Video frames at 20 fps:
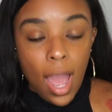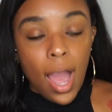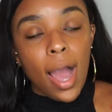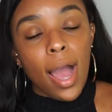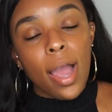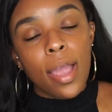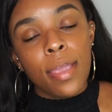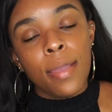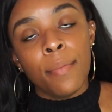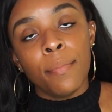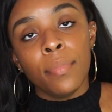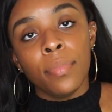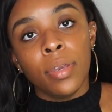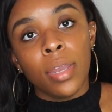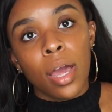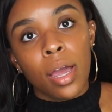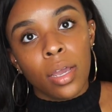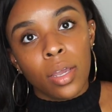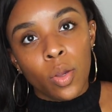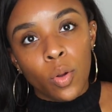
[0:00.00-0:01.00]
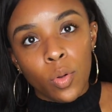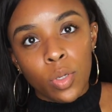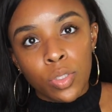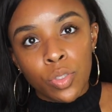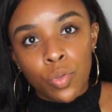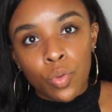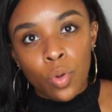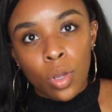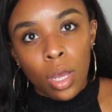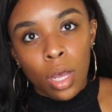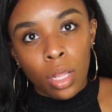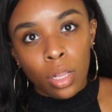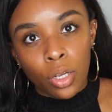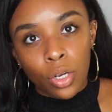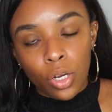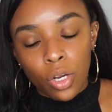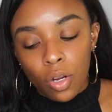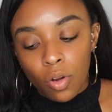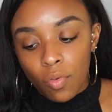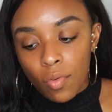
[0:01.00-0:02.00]
I am not going to color
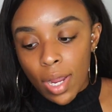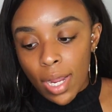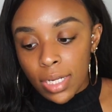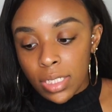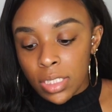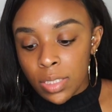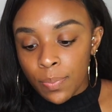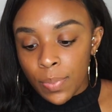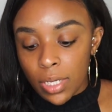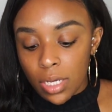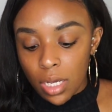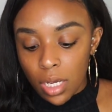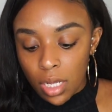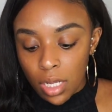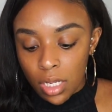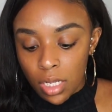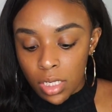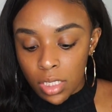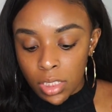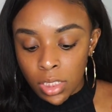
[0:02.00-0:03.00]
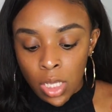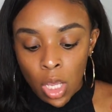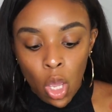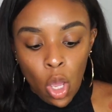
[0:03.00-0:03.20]
correct because